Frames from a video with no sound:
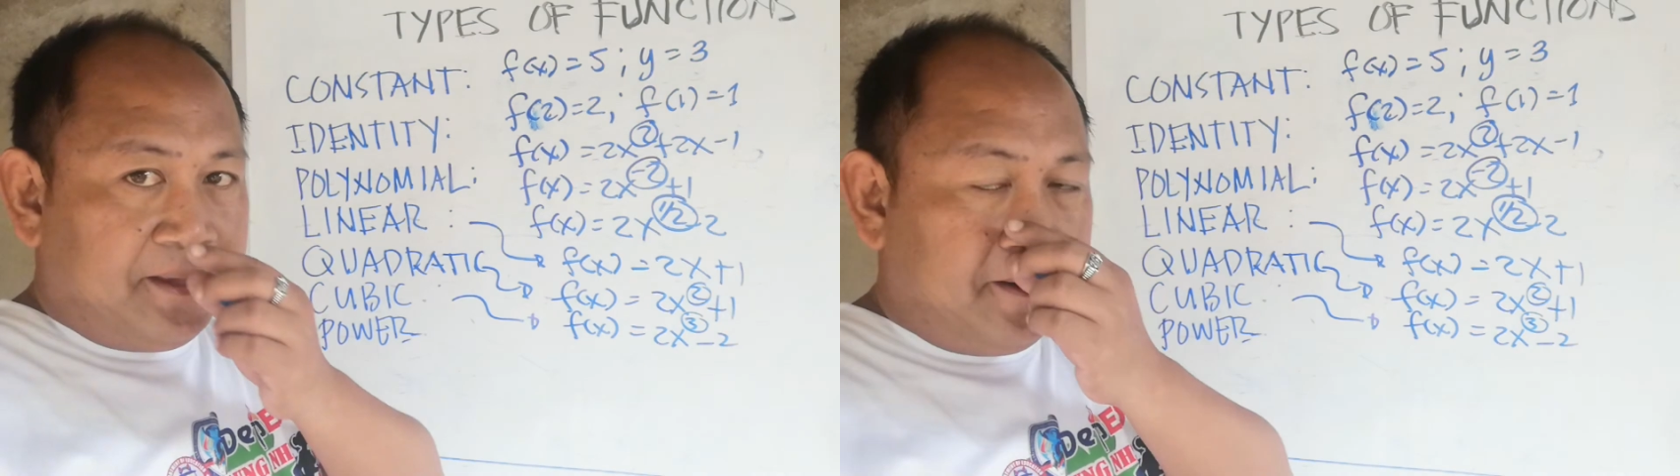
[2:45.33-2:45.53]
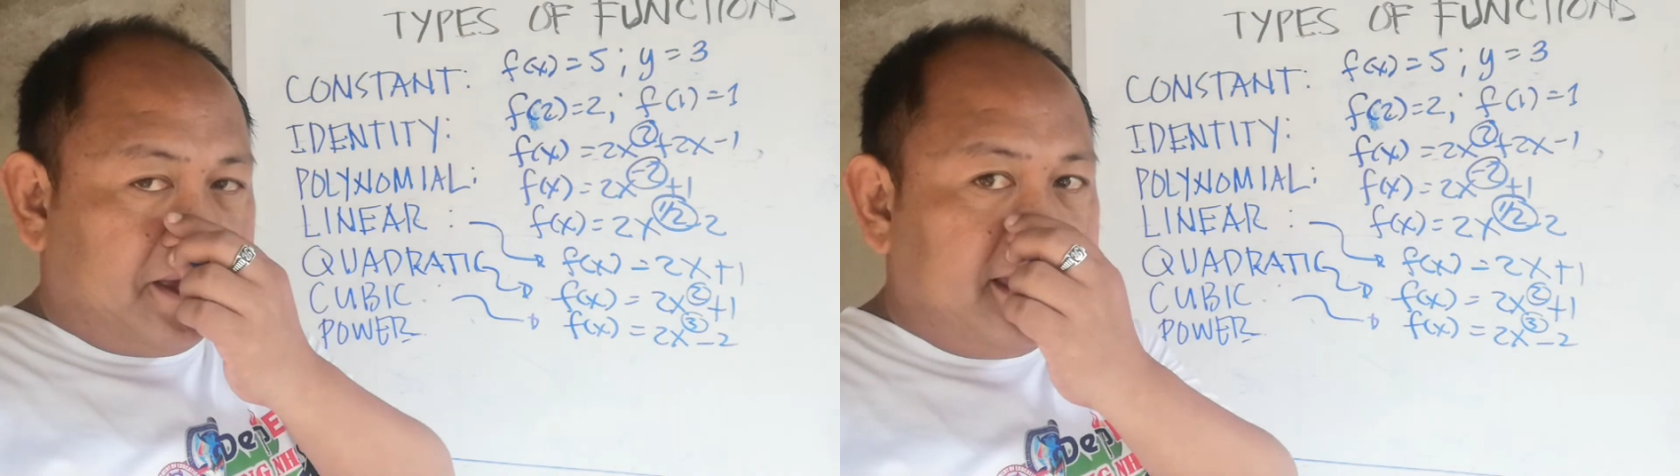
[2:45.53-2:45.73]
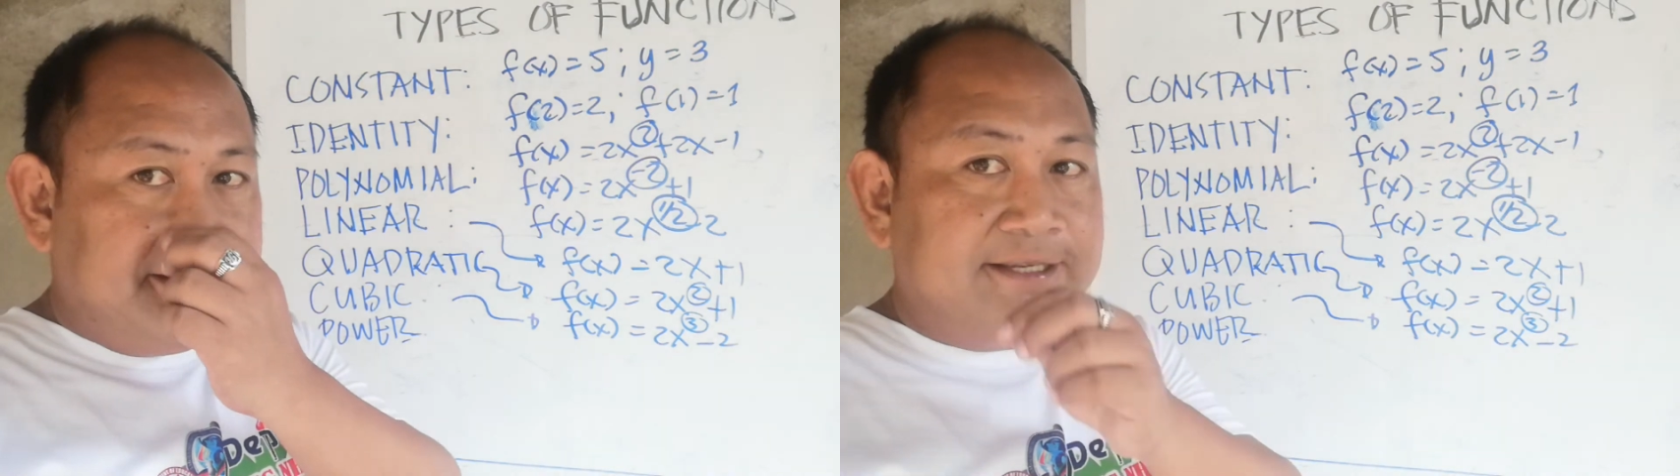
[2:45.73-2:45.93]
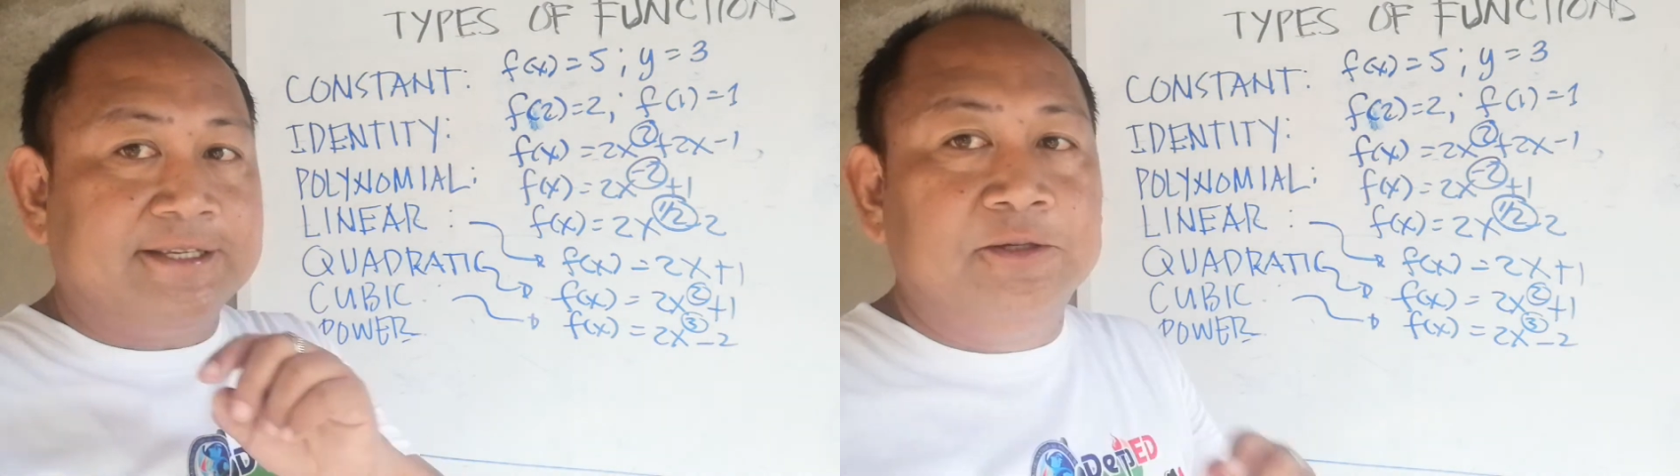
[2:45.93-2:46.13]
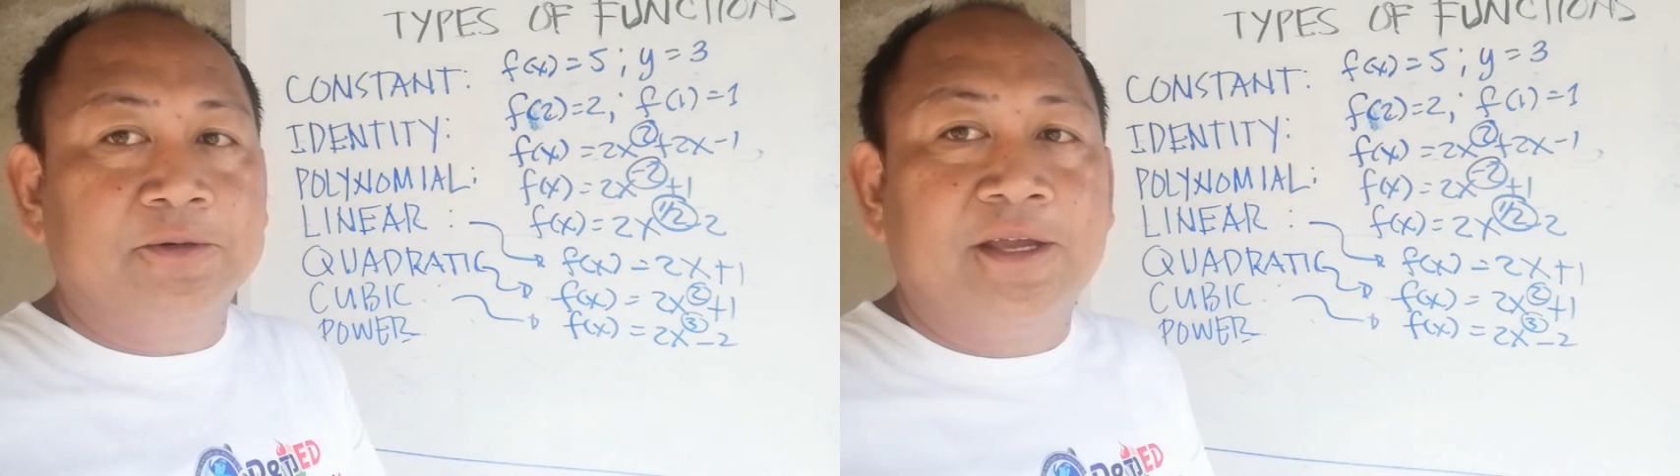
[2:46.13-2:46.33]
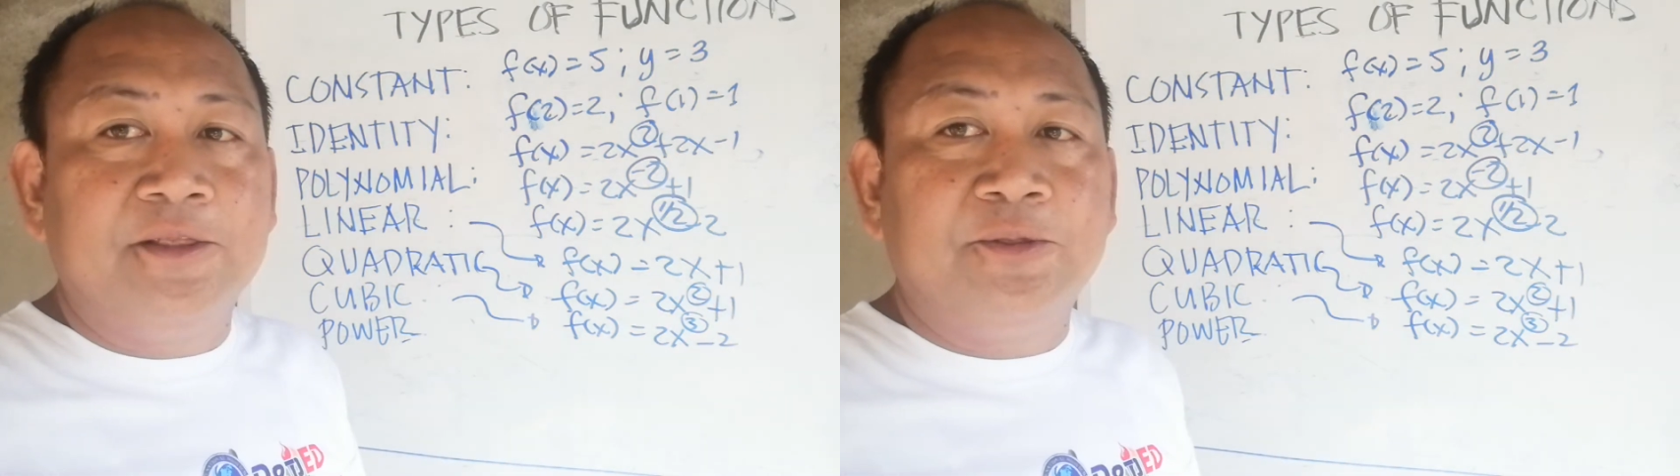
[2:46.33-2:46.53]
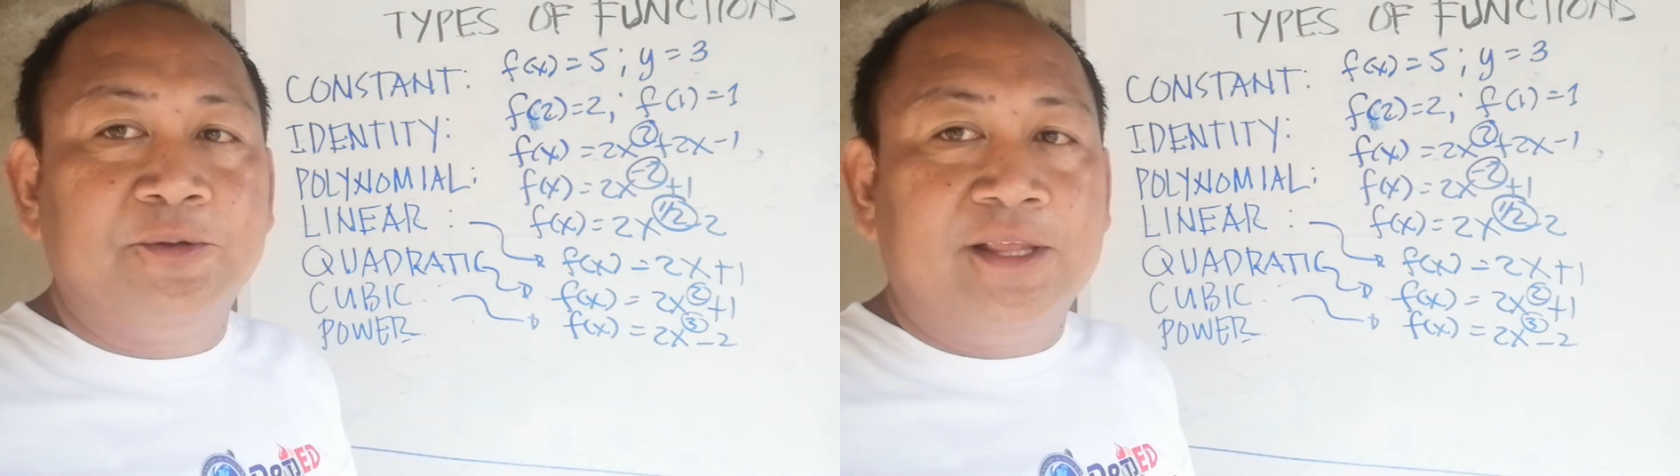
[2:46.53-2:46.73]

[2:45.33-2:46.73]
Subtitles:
Okay, just look into